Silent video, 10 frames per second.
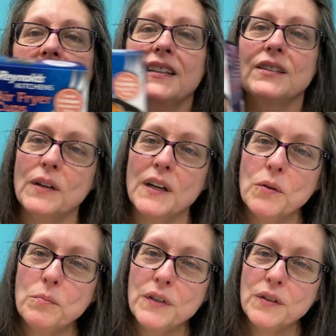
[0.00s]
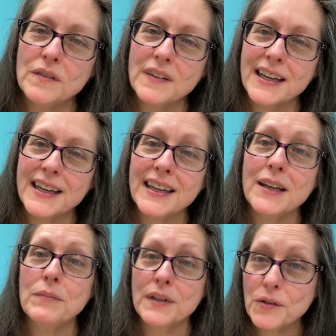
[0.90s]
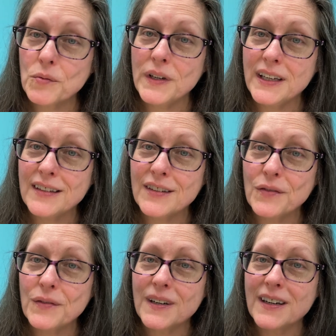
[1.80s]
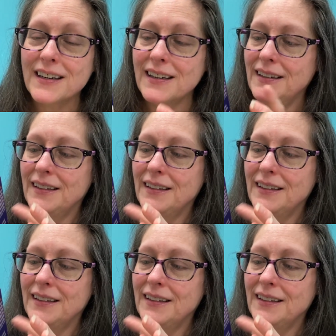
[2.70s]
So I hope you have had a better week so far.